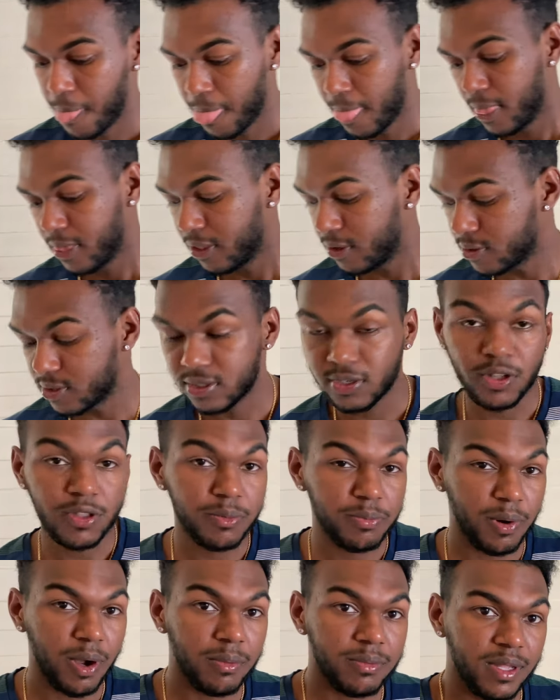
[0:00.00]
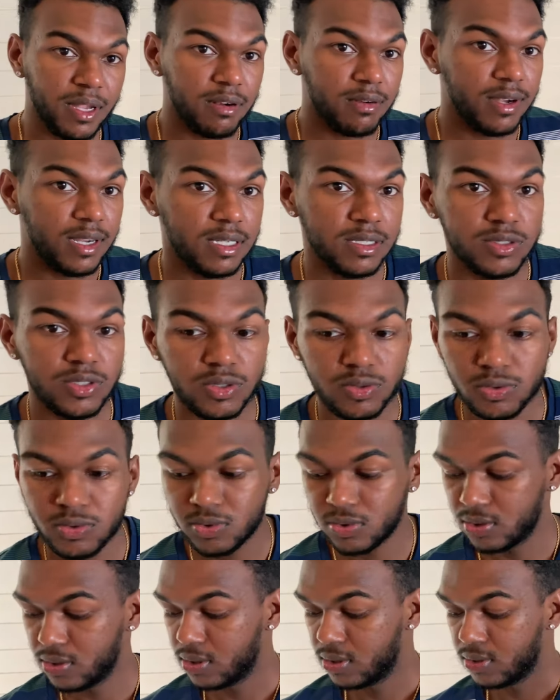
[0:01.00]
there was another problem that I ran into
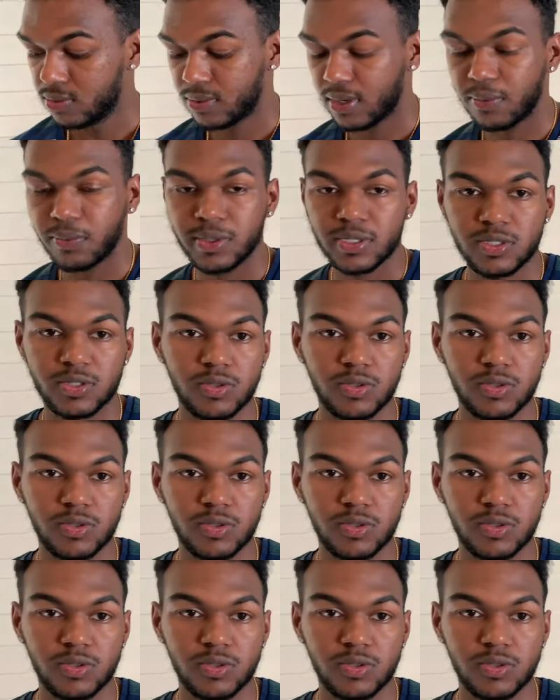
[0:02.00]
when I went